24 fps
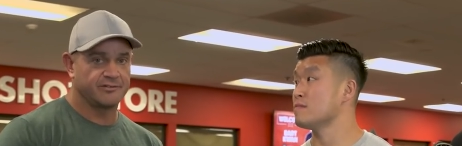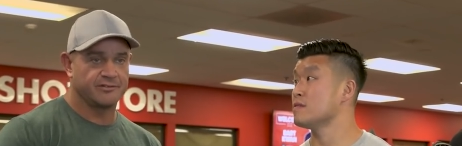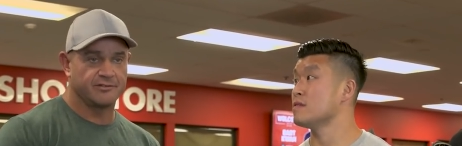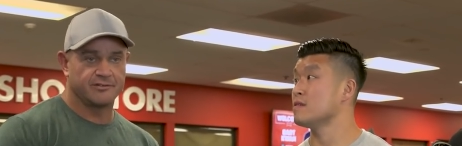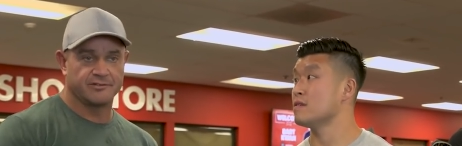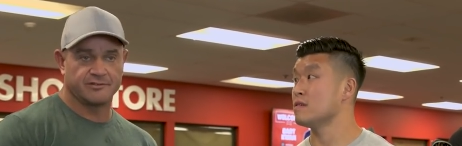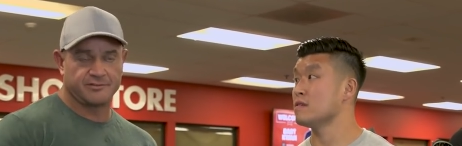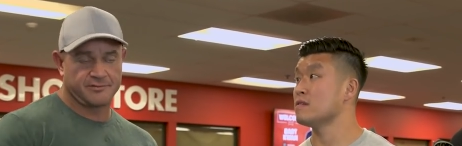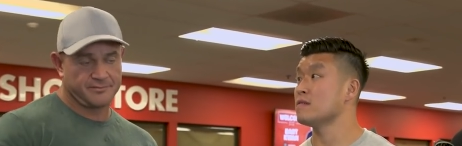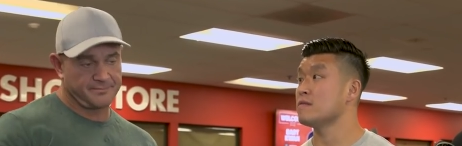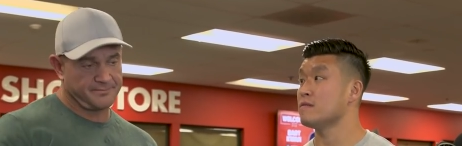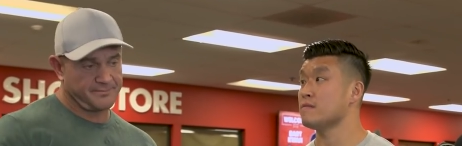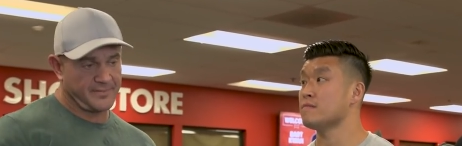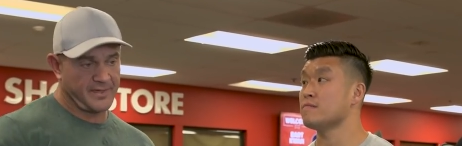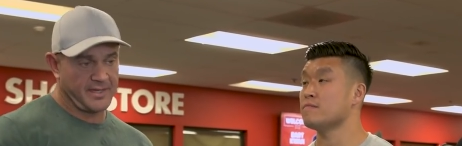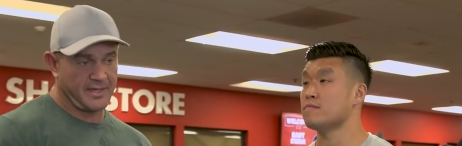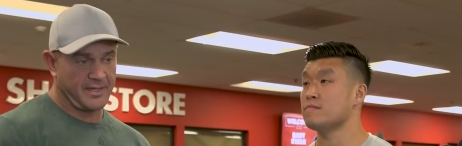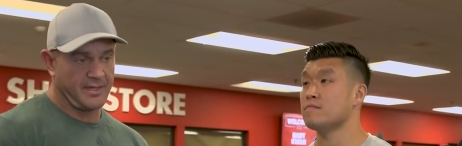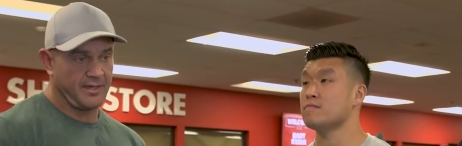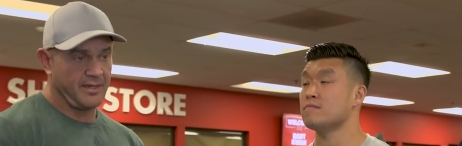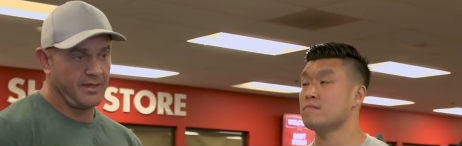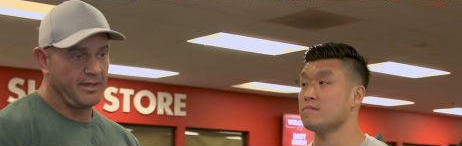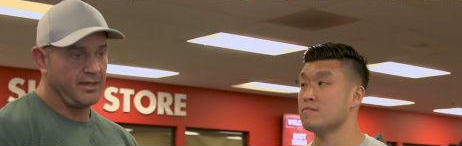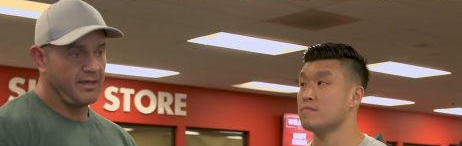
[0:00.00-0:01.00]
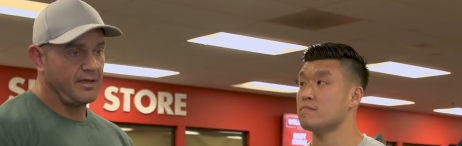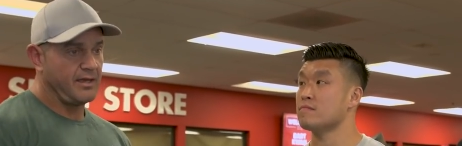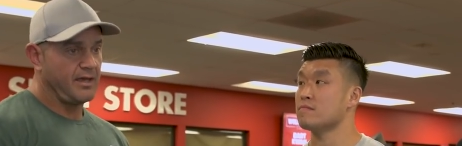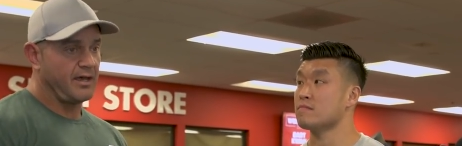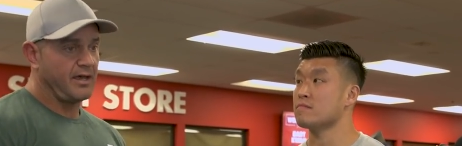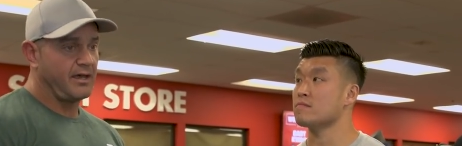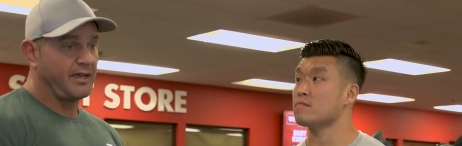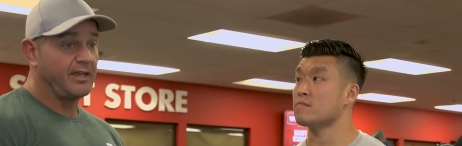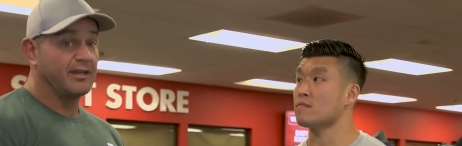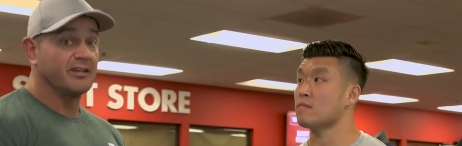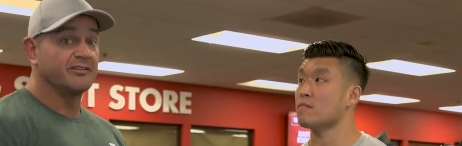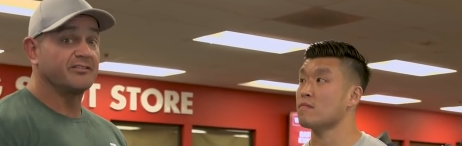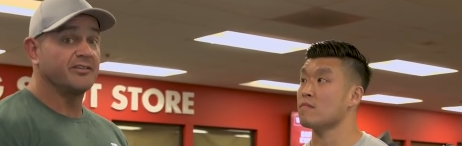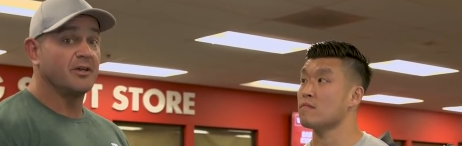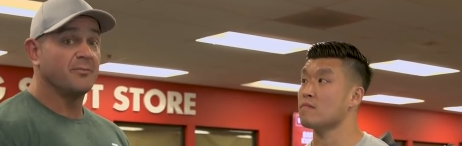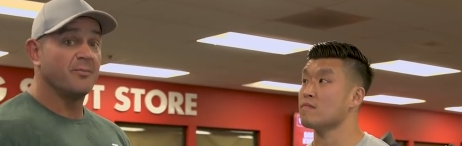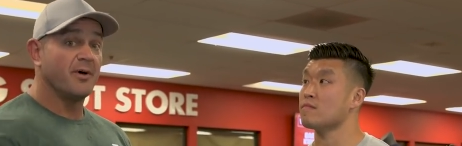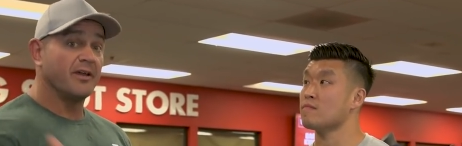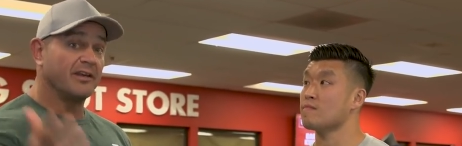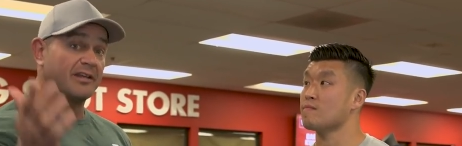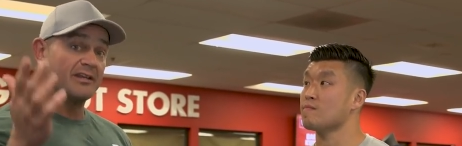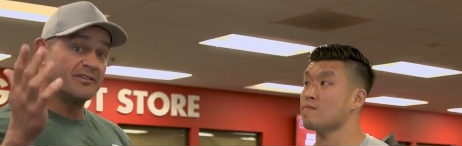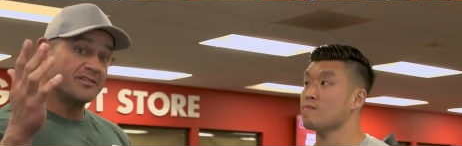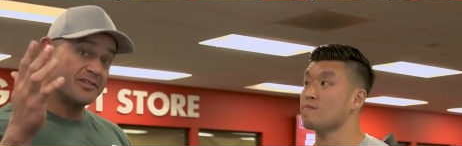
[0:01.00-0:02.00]
Speaker 1: So just uh, hit us
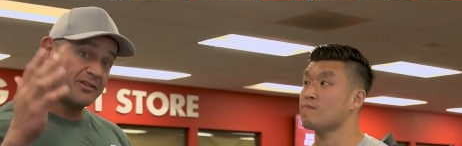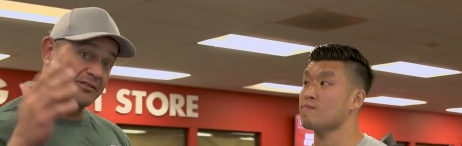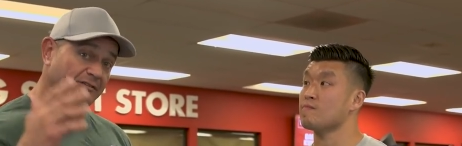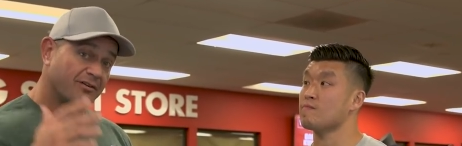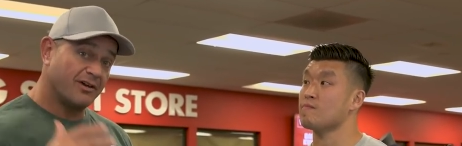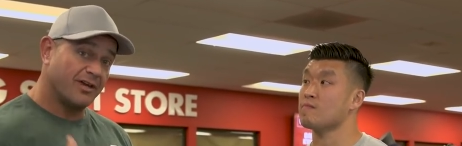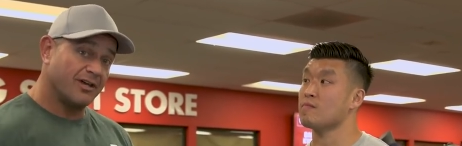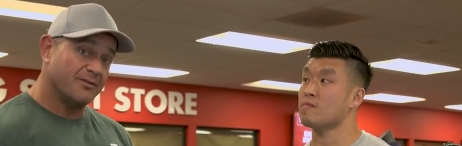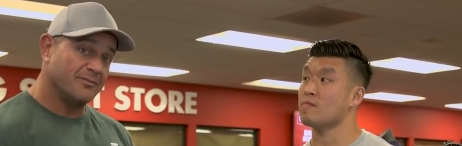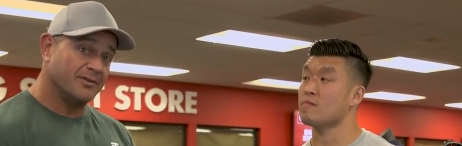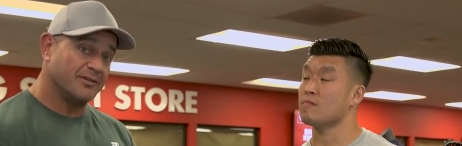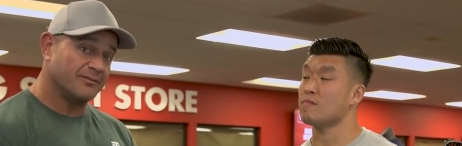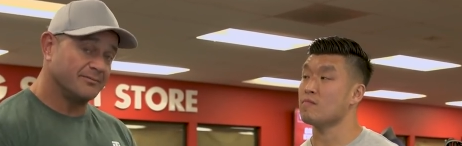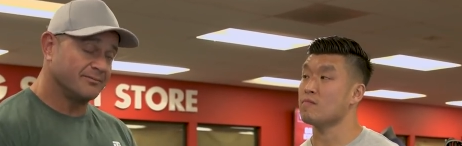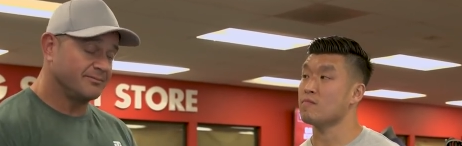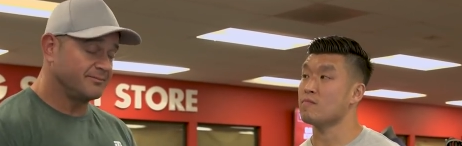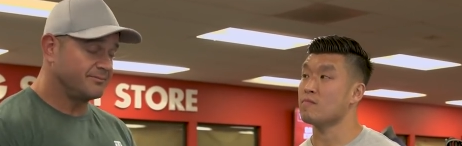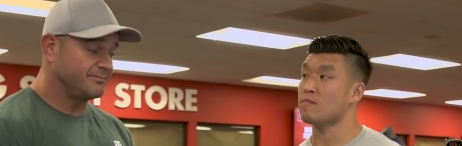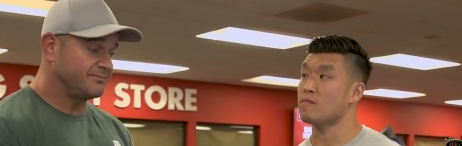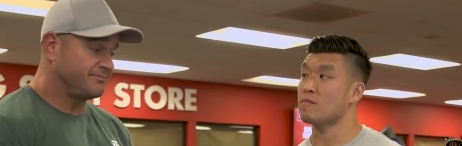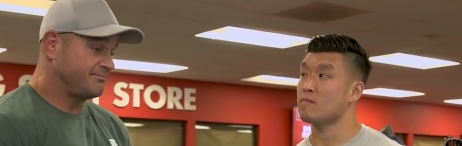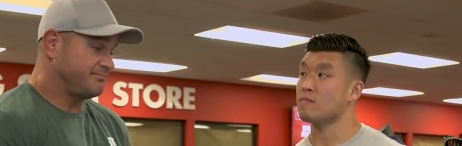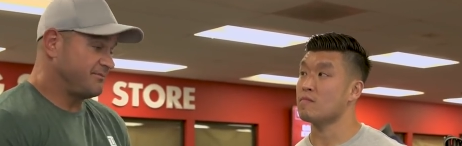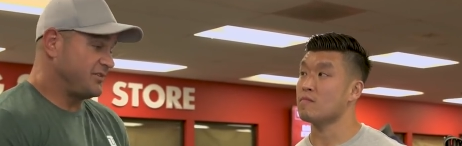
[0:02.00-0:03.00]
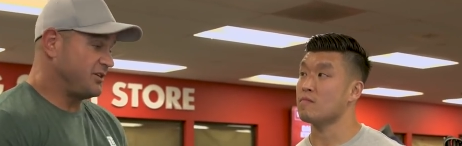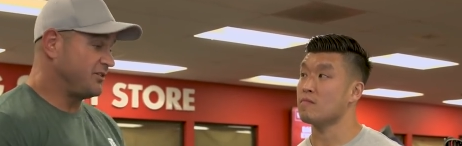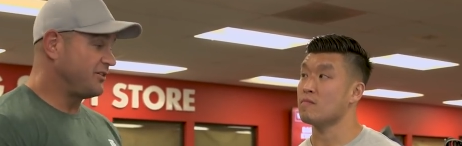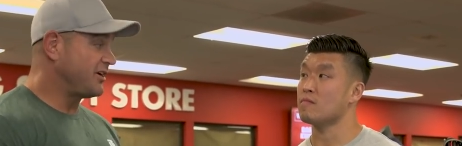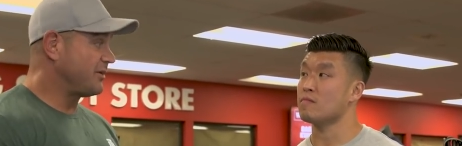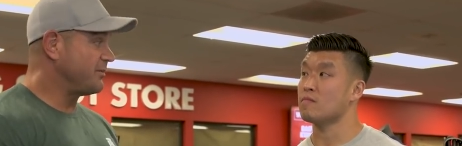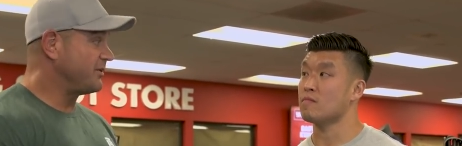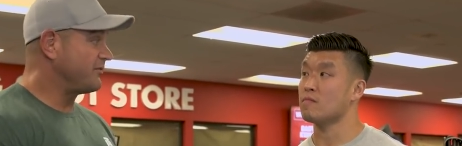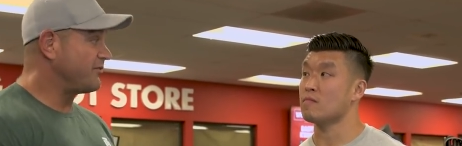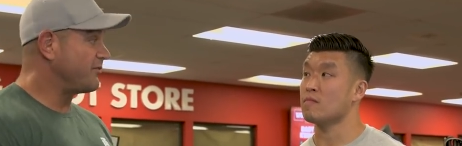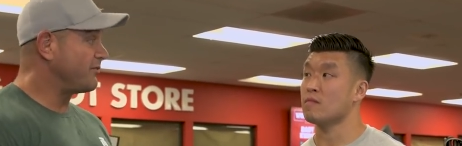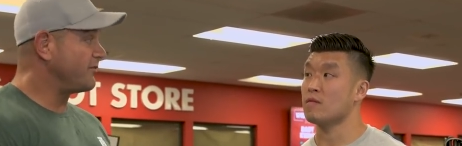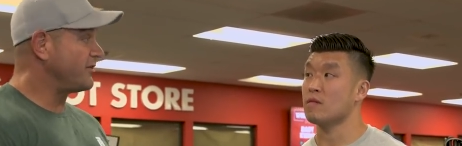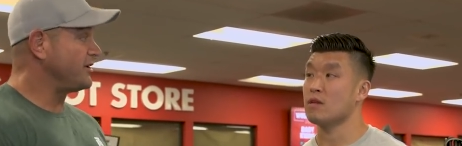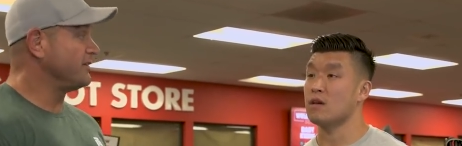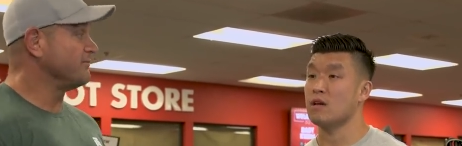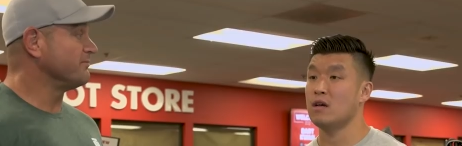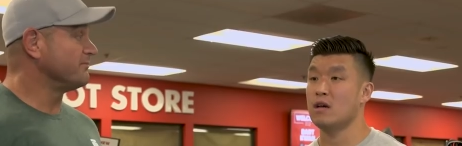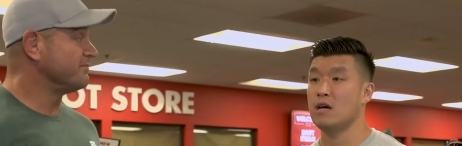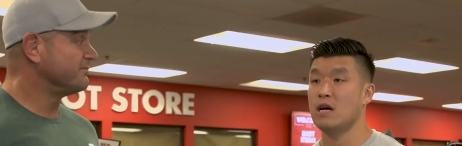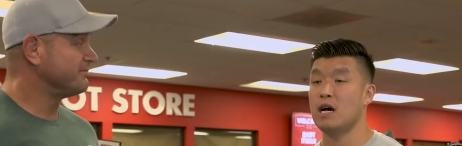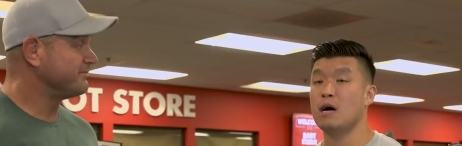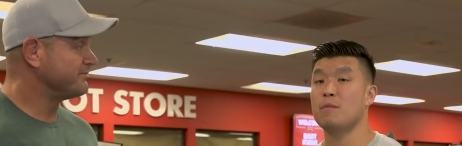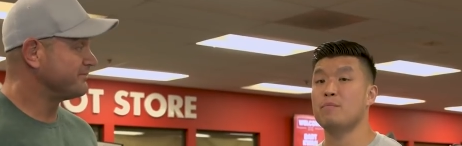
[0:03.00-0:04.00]
up on Instagram and you can come in for free.
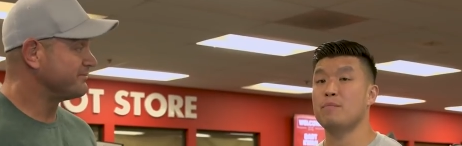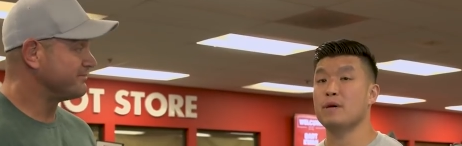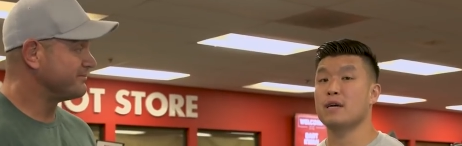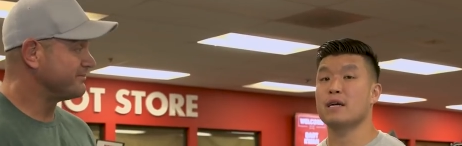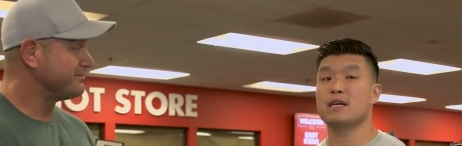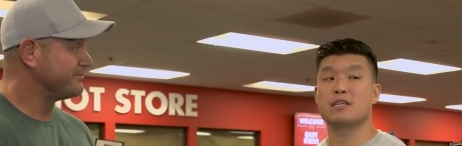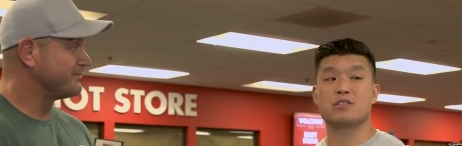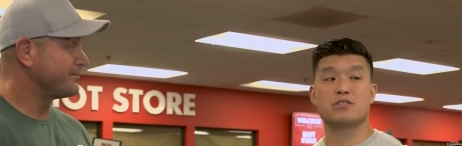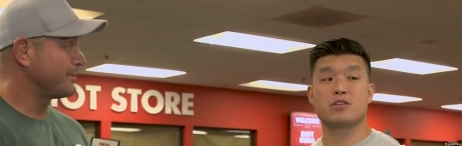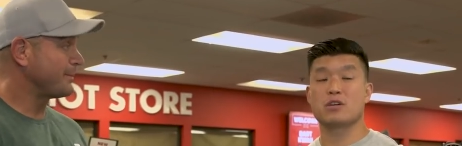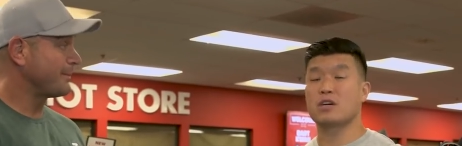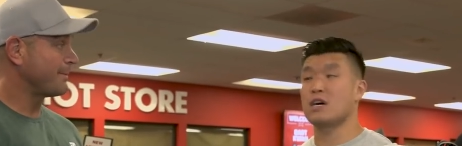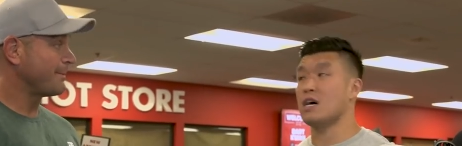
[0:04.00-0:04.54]
How big is your